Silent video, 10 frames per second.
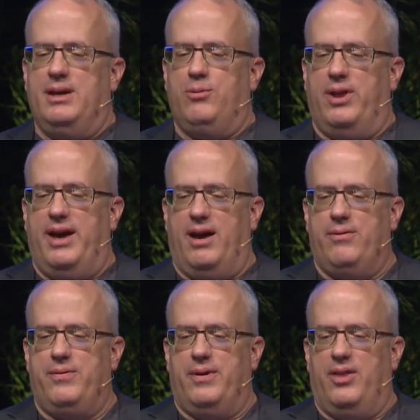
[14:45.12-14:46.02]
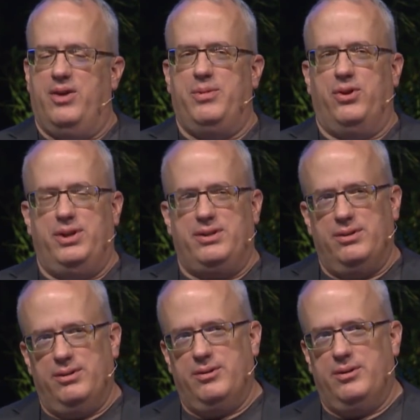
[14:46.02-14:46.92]
It will have the ability
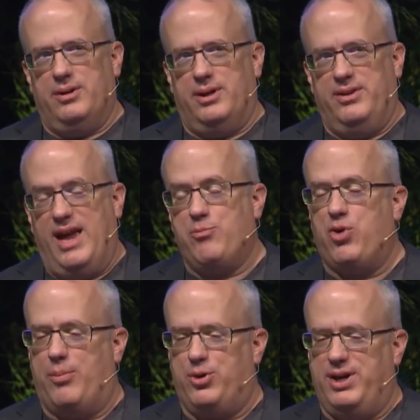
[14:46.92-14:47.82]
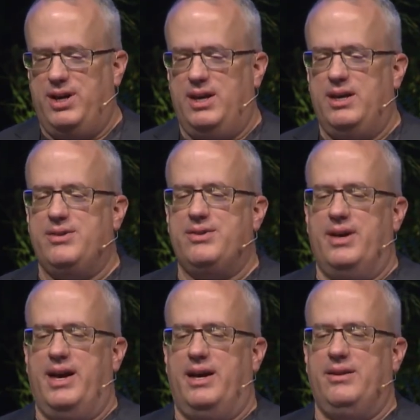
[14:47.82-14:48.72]
to name property keys
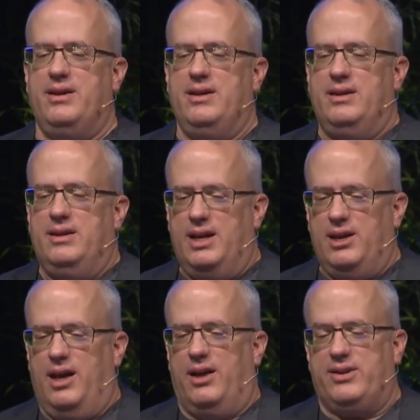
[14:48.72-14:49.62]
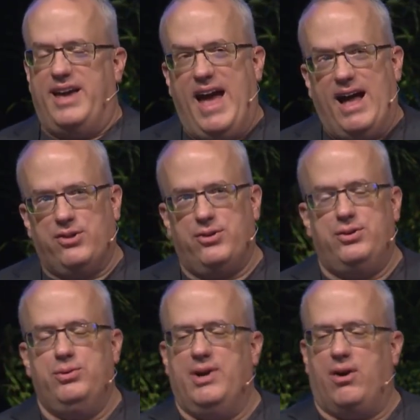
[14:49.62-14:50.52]
and
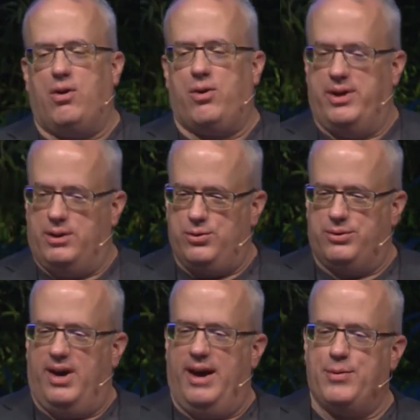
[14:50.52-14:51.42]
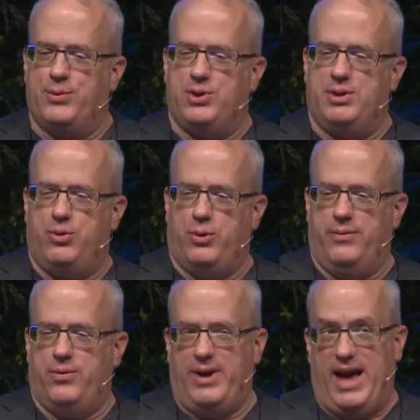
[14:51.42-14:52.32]
cast to narrower integer types, which is
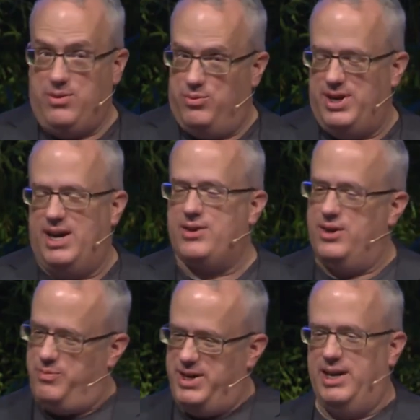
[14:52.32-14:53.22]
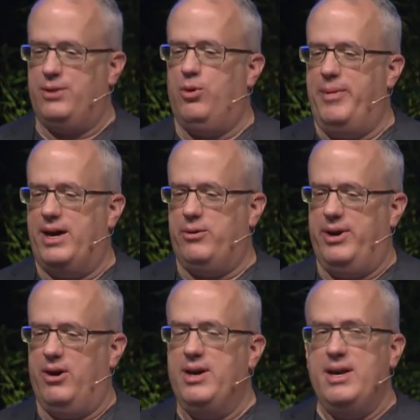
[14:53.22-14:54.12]
important for ASM.js because big int will matter
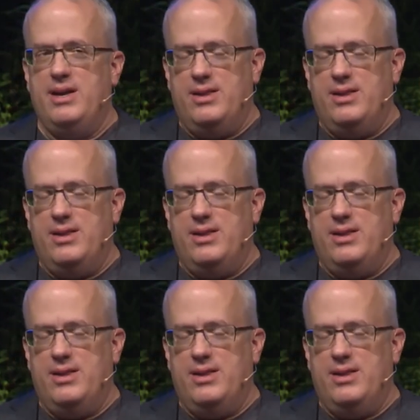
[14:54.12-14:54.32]
there.